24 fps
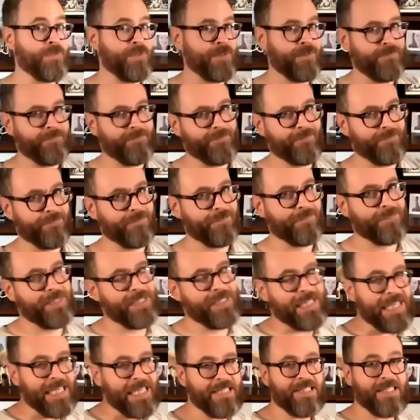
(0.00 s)
They don't.
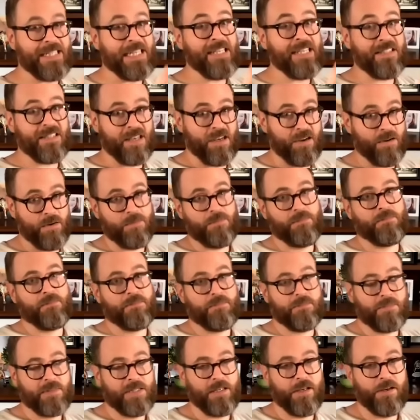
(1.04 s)
See, see
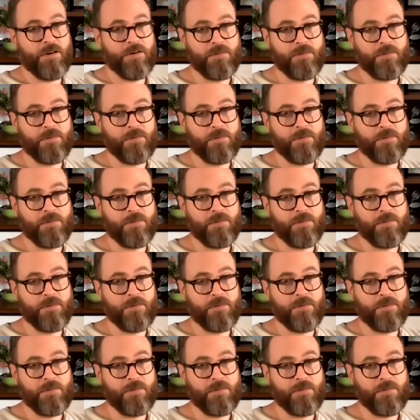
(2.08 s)
so.